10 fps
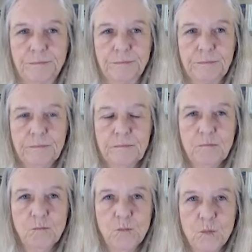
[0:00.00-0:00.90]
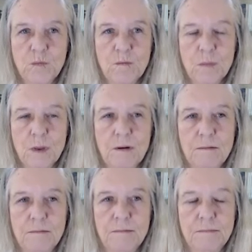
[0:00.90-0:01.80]

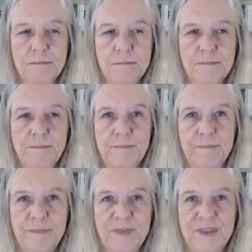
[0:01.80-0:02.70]
[no speech]